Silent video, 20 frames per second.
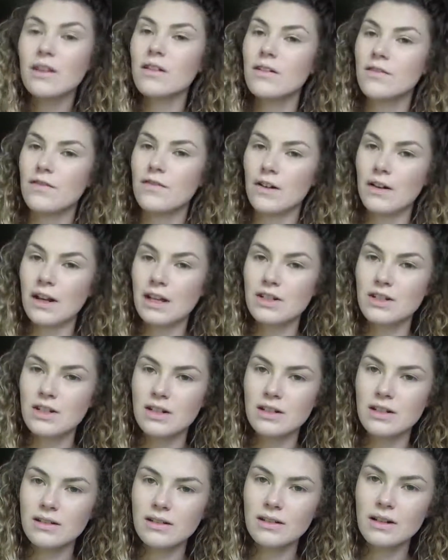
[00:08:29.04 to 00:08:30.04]

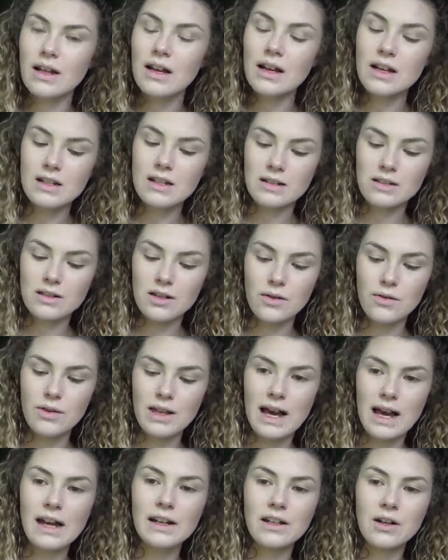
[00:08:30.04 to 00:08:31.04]
foundation, so
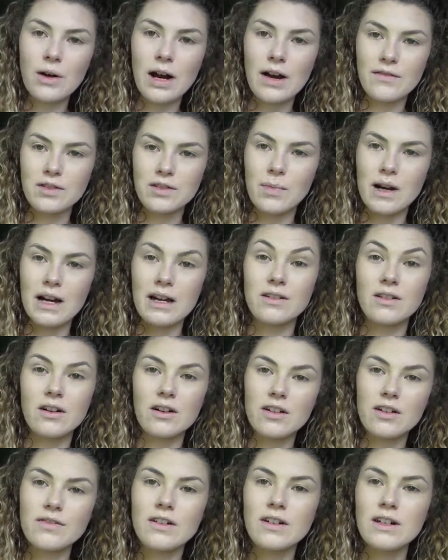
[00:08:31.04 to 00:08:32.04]
that I don't have to buy a
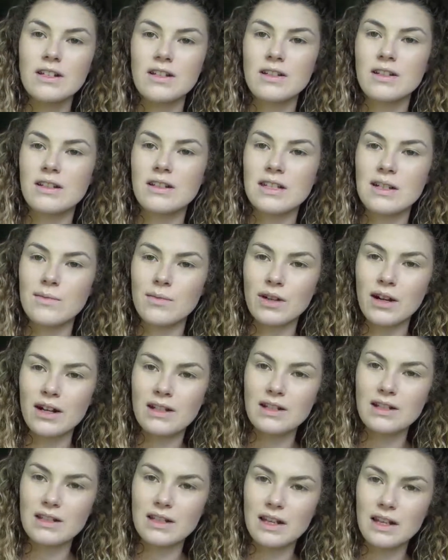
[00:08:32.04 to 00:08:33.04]
darker foundation in the summer. I
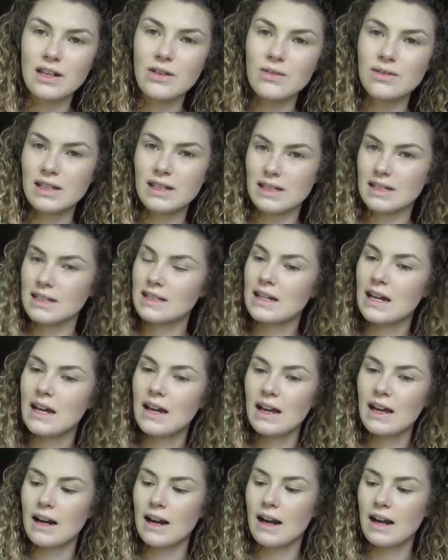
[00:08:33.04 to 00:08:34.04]
just like use this stick
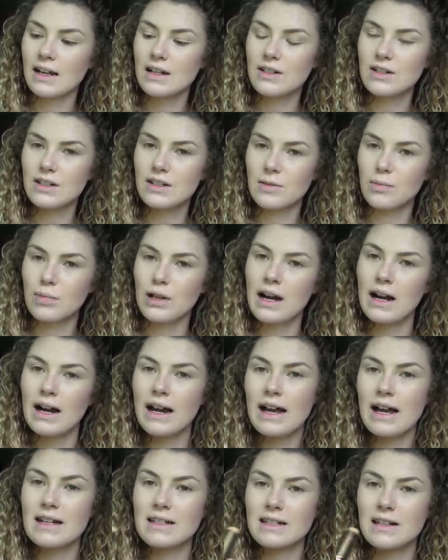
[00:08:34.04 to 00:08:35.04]
and I can just apply
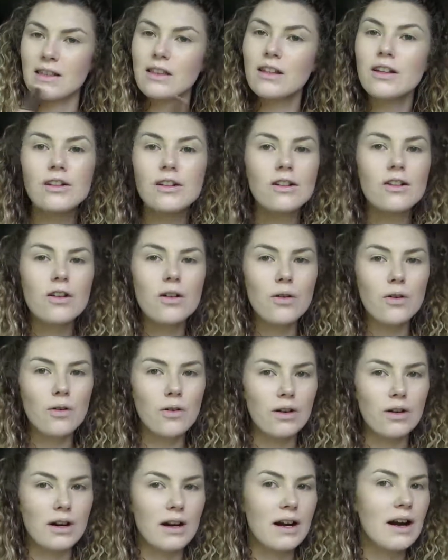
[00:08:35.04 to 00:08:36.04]
as little
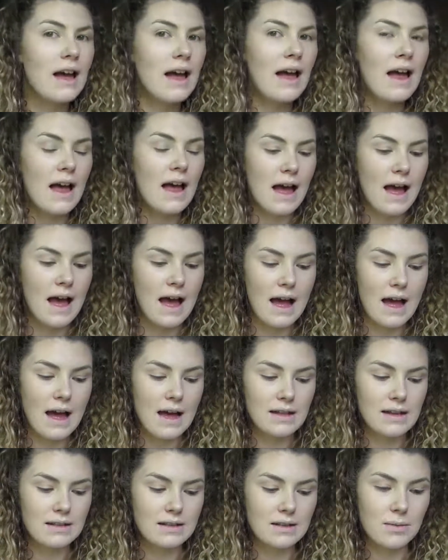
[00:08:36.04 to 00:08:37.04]
or
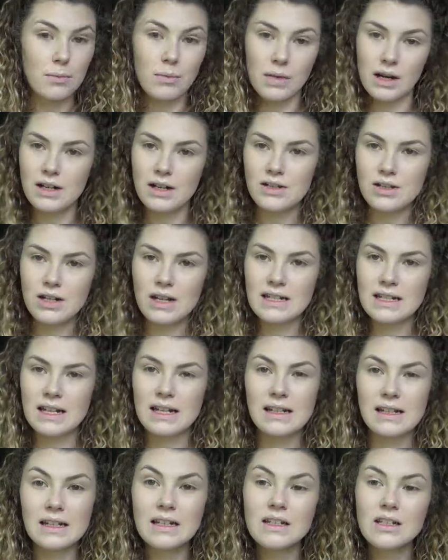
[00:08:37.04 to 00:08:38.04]
as much as I
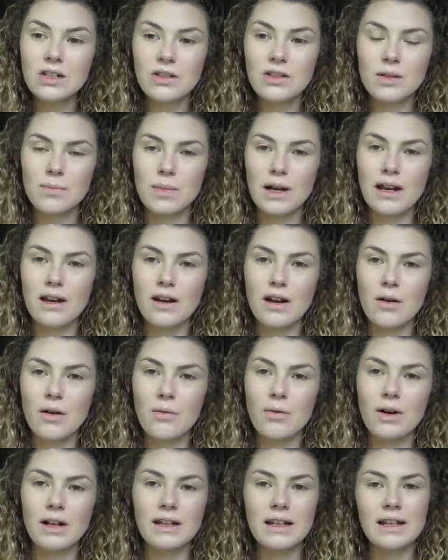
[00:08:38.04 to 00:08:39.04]
need to depending on
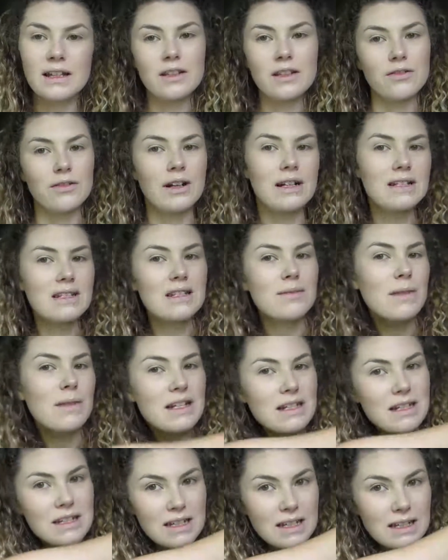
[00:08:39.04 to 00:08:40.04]
what like the rest of my
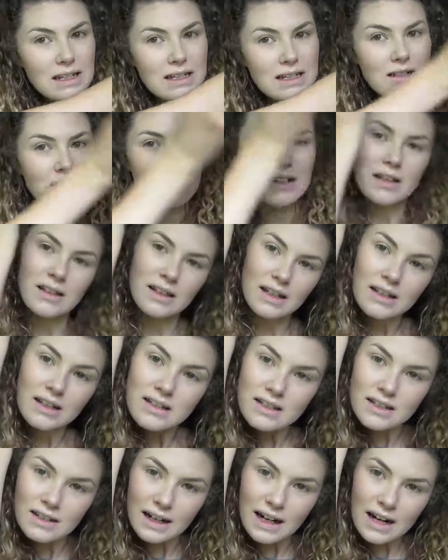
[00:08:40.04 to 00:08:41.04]
skin is looking like. You
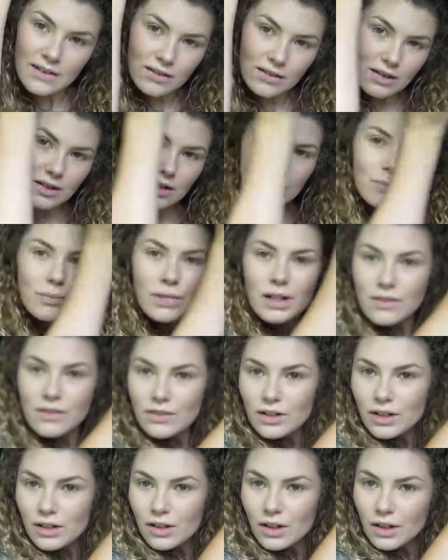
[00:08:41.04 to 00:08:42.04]
see, I have a little bit of
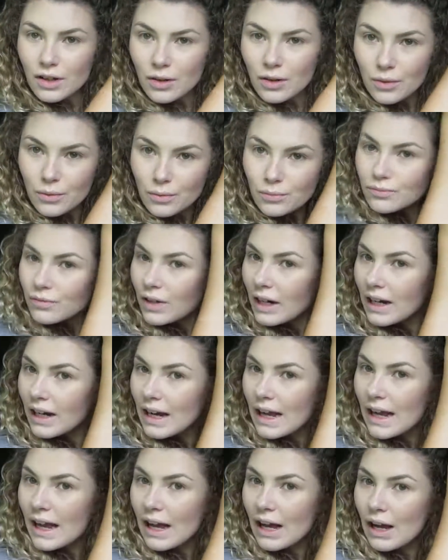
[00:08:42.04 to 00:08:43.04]
a glow right
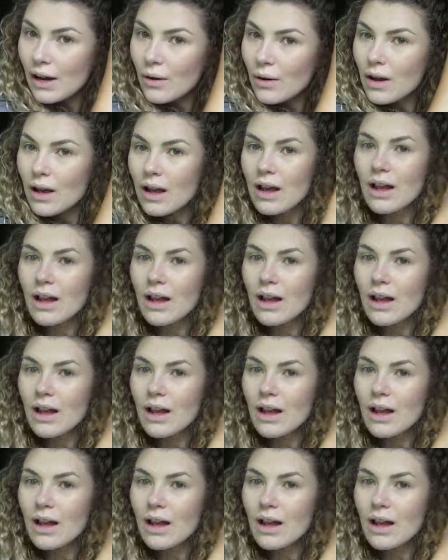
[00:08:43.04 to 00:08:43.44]
now,